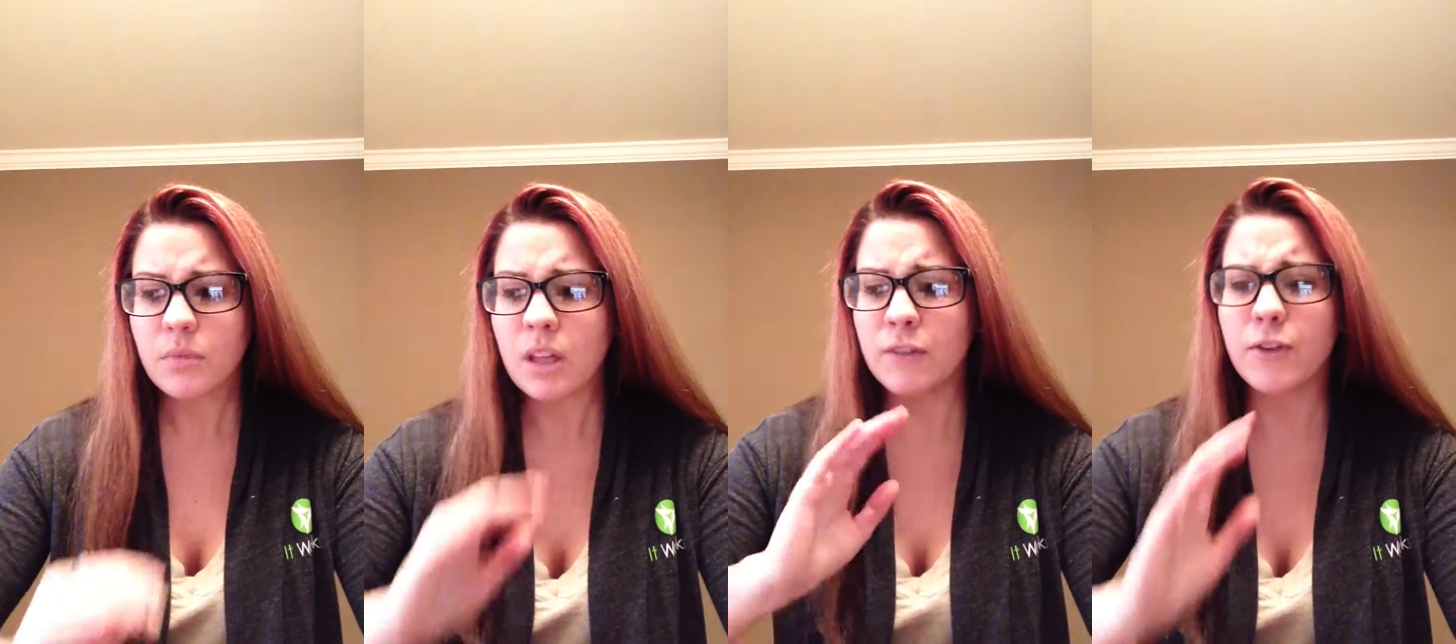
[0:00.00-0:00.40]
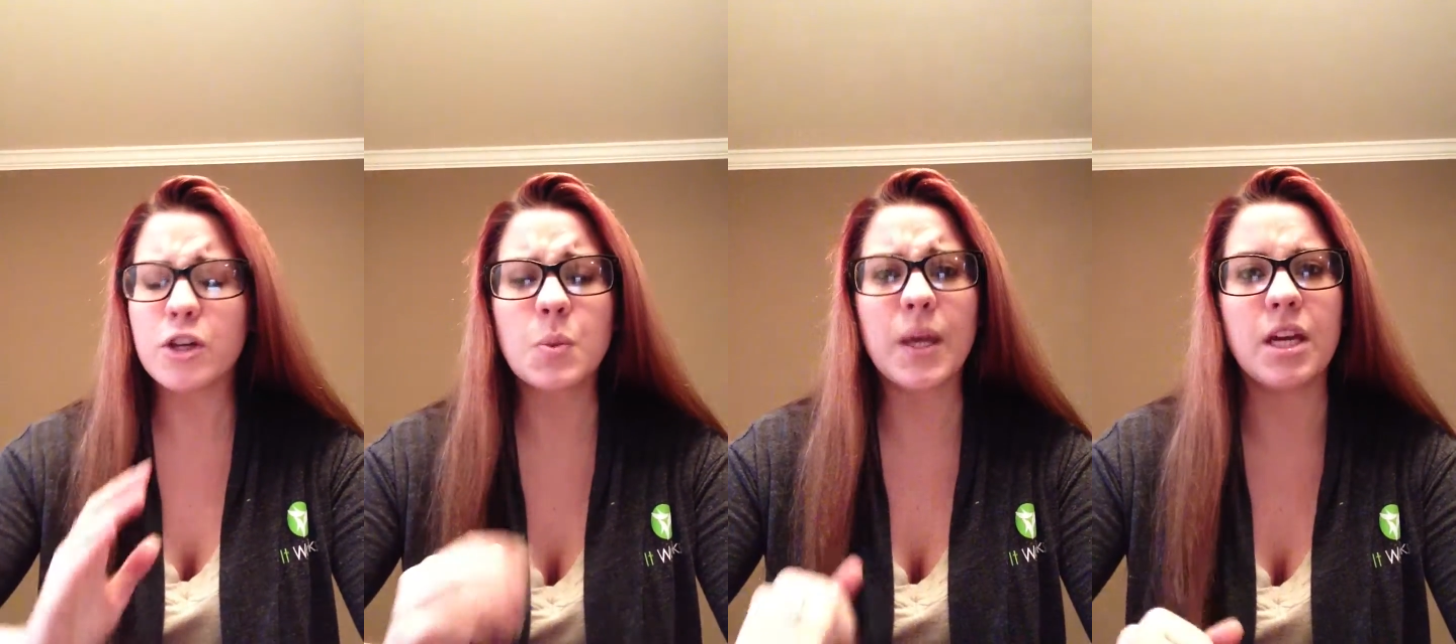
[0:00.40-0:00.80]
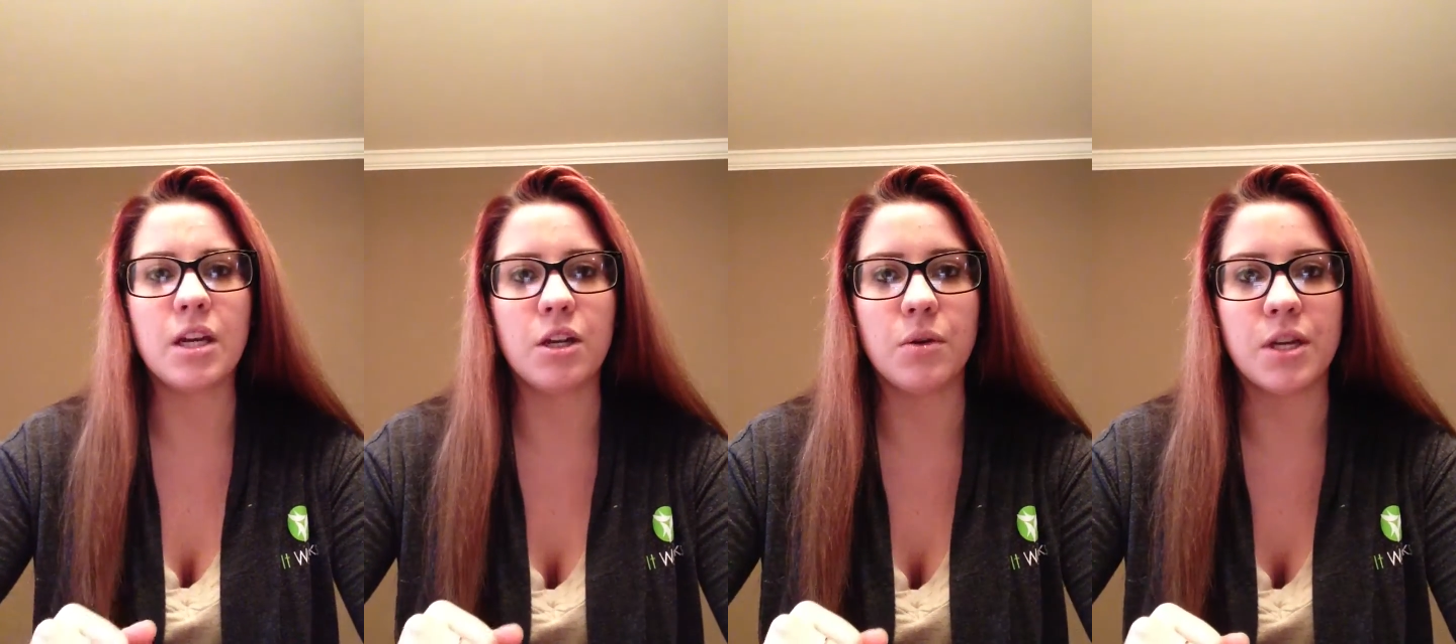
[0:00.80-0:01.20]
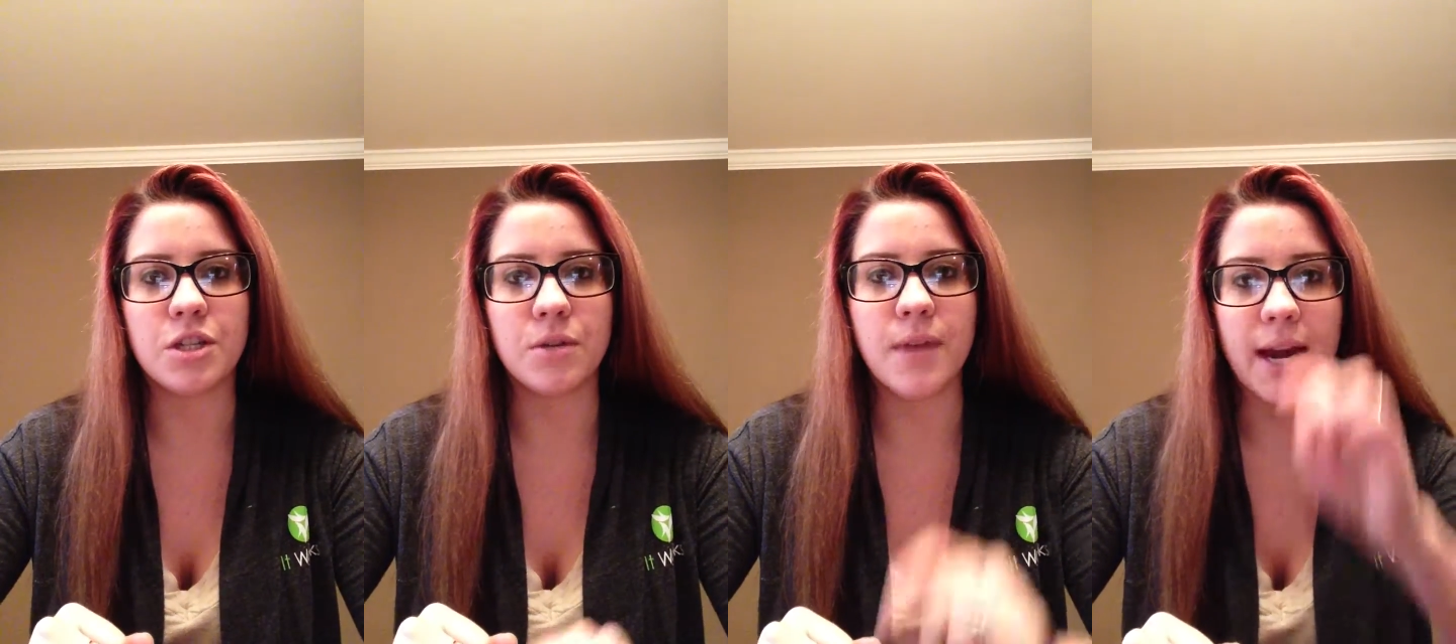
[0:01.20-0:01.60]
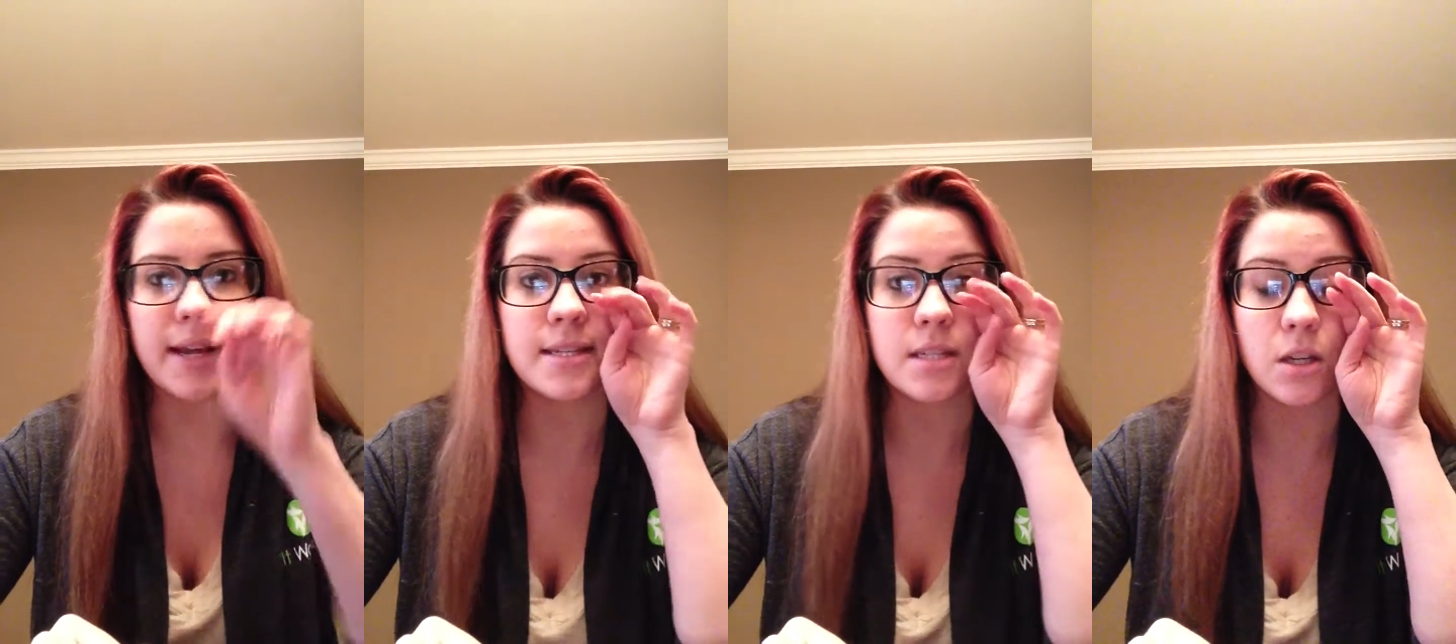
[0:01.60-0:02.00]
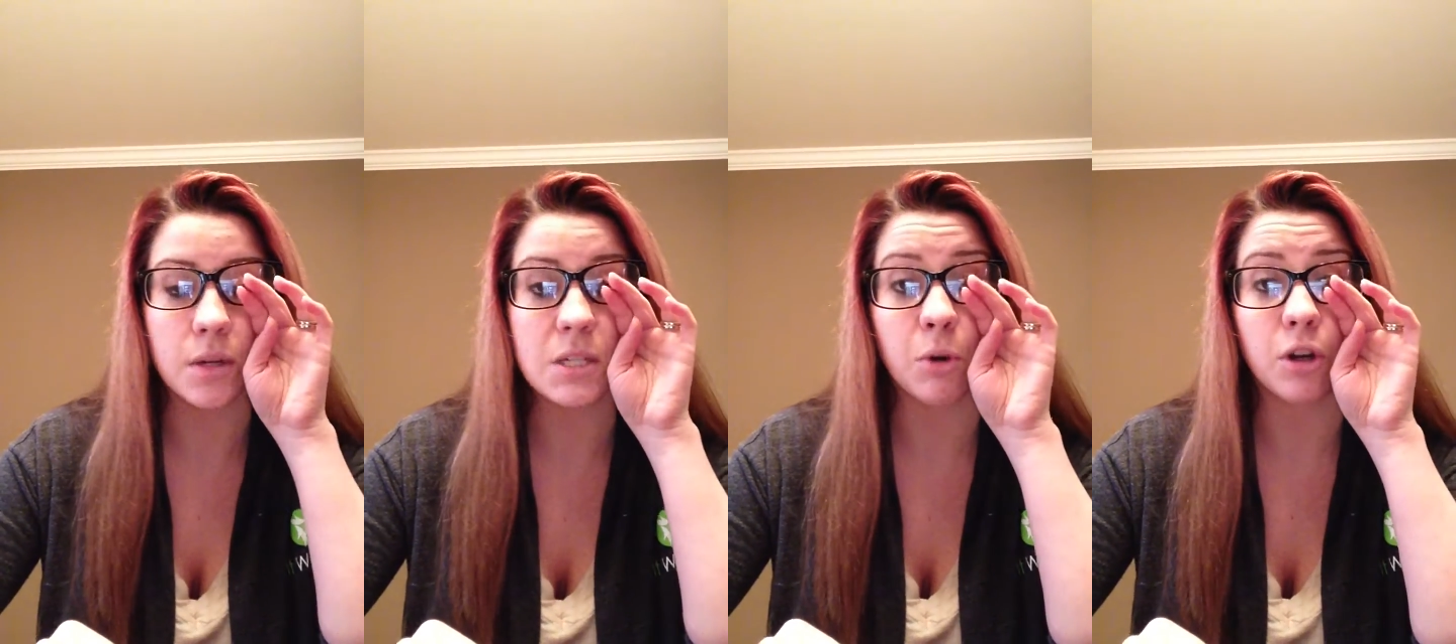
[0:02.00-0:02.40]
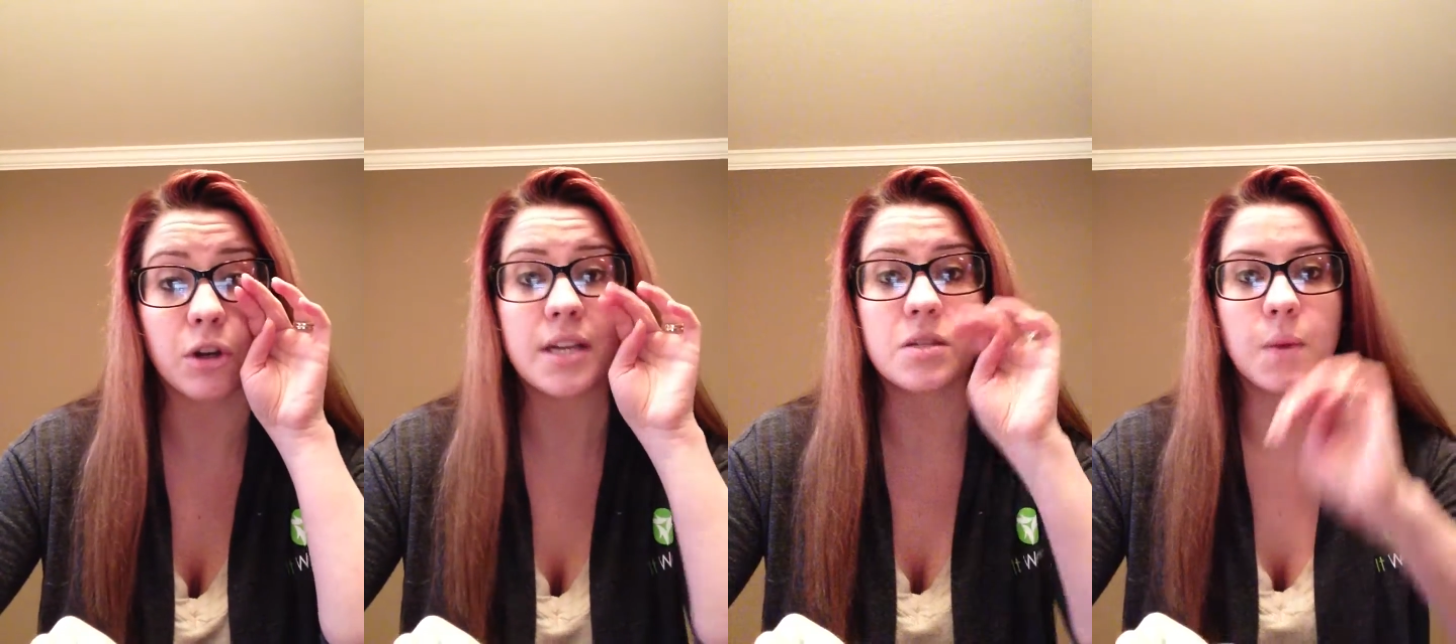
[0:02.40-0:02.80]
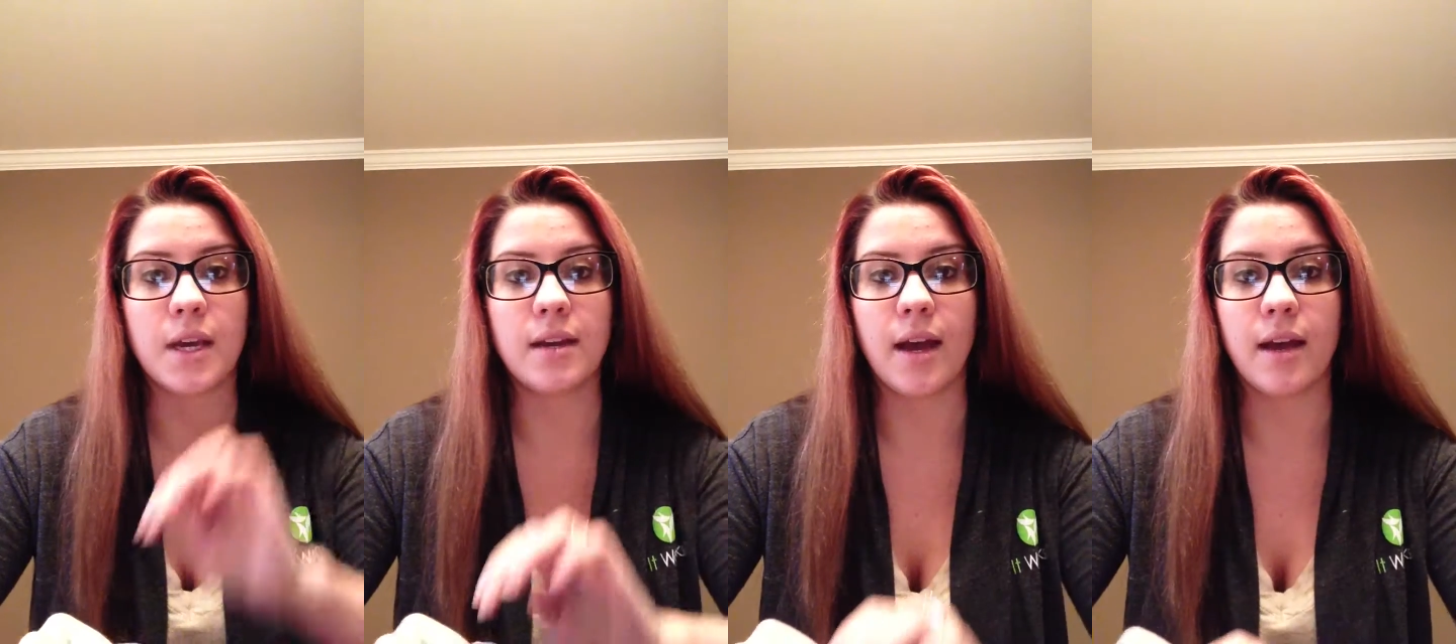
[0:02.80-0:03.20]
The first way that you can do that is to explore your eSuite.